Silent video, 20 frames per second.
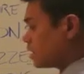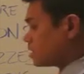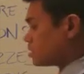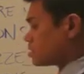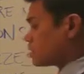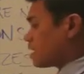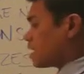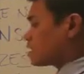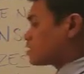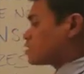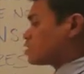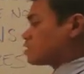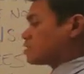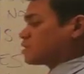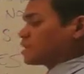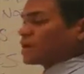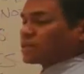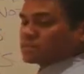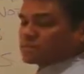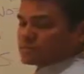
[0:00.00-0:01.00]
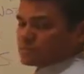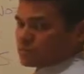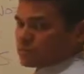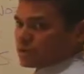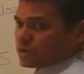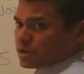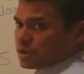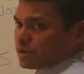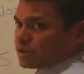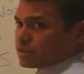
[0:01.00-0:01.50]
So that's
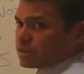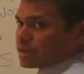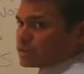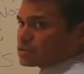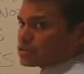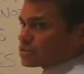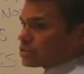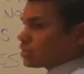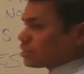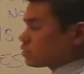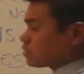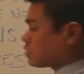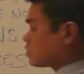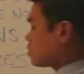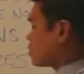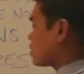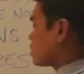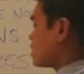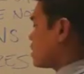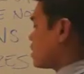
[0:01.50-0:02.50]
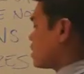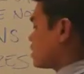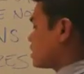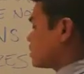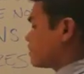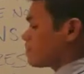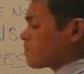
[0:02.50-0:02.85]
what our lecture notes look like.